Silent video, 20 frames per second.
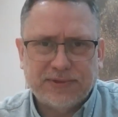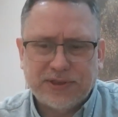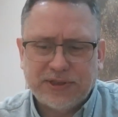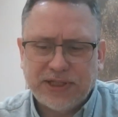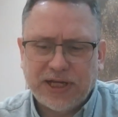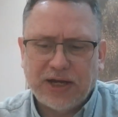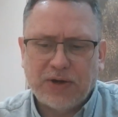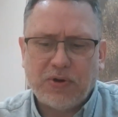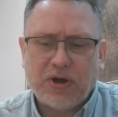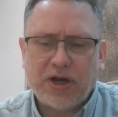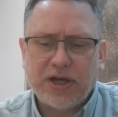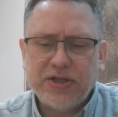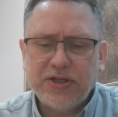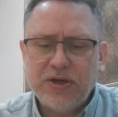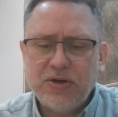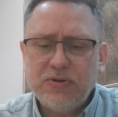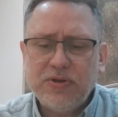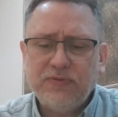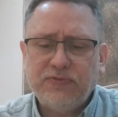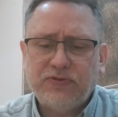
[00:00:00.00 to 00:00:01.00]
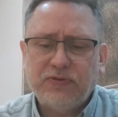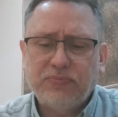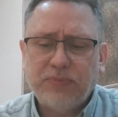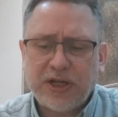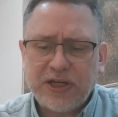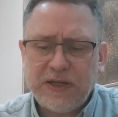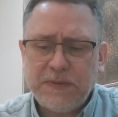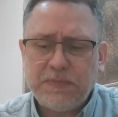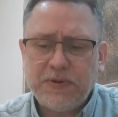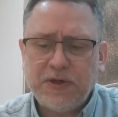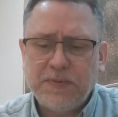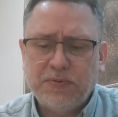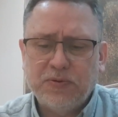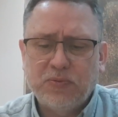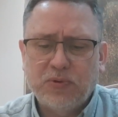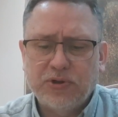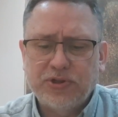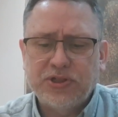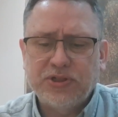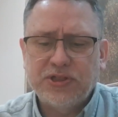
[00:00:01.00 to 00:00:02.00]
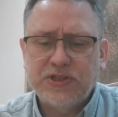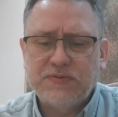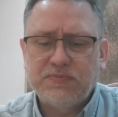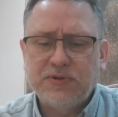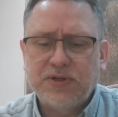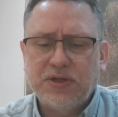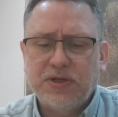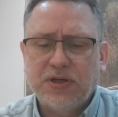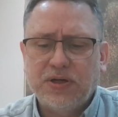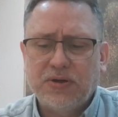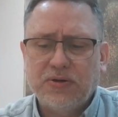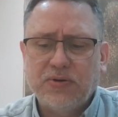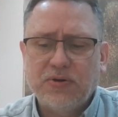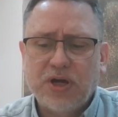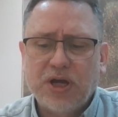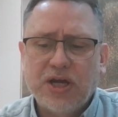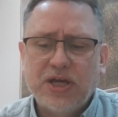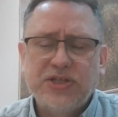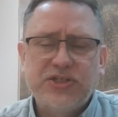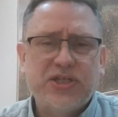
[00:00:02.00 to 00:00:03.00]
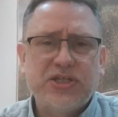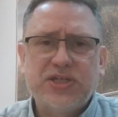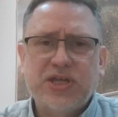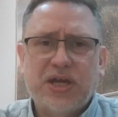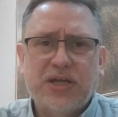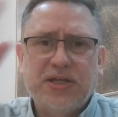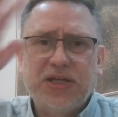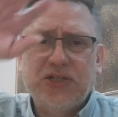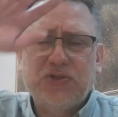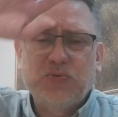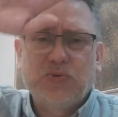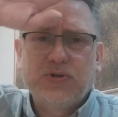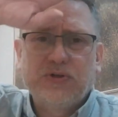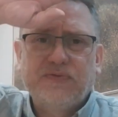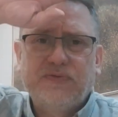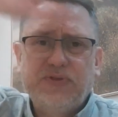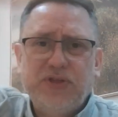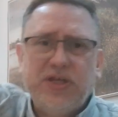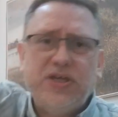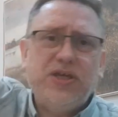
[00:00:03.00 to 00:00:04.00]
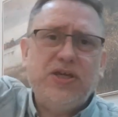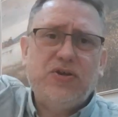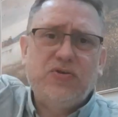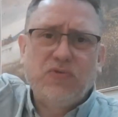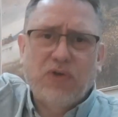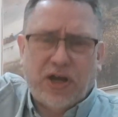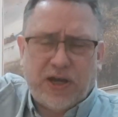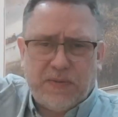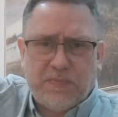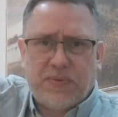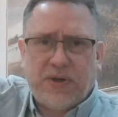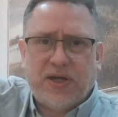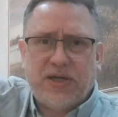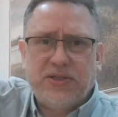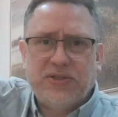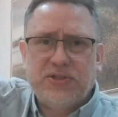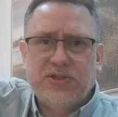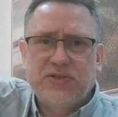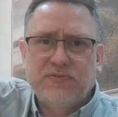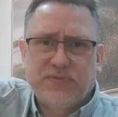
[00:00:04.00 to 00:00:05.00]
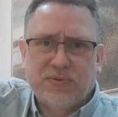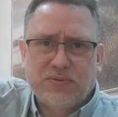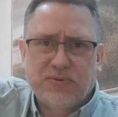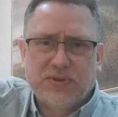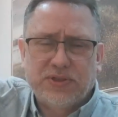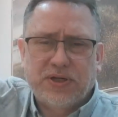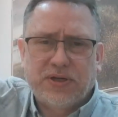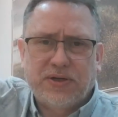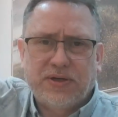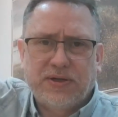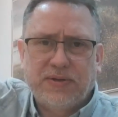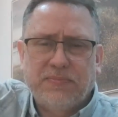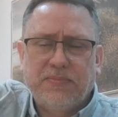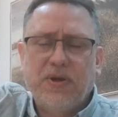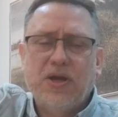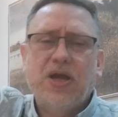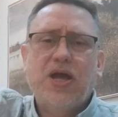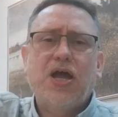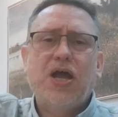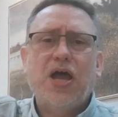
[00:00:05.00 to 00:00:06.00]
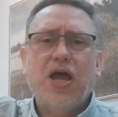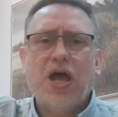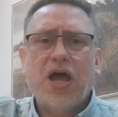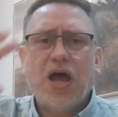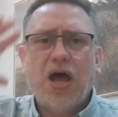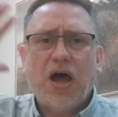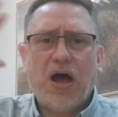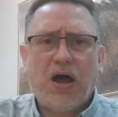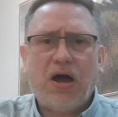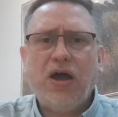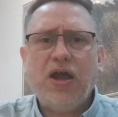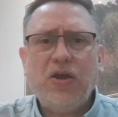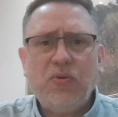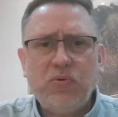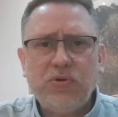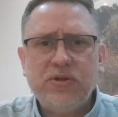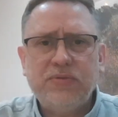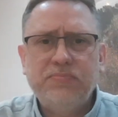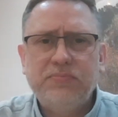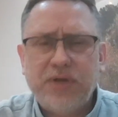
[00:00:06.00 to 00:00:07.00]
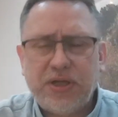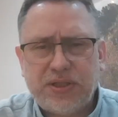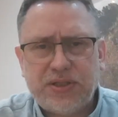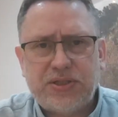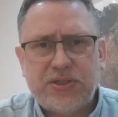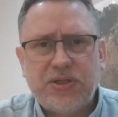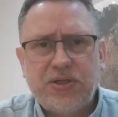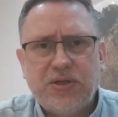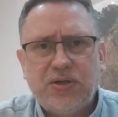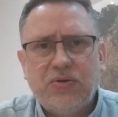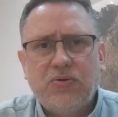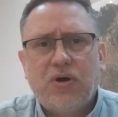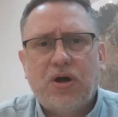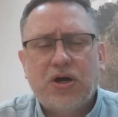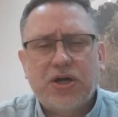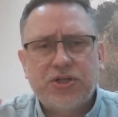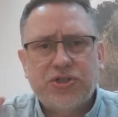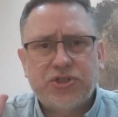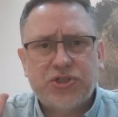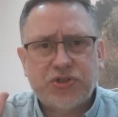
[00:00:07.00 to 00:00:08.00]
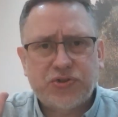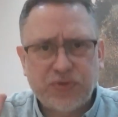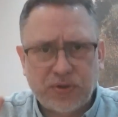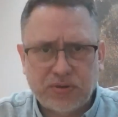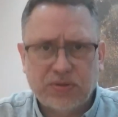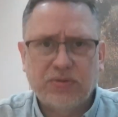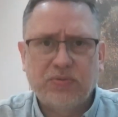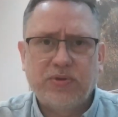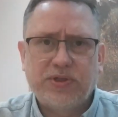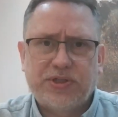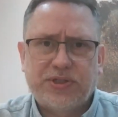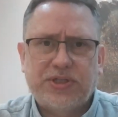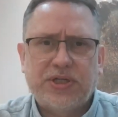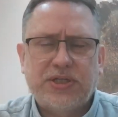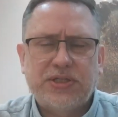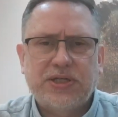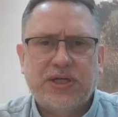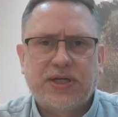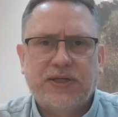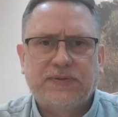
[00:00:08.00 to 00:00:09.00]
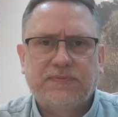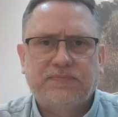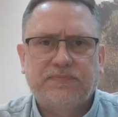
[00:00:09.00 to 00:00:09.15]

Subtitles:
Now, I know that for many people watching this video, Cézanne is one of the great painters of all time. I will admit to you, I struggle with Cézanne.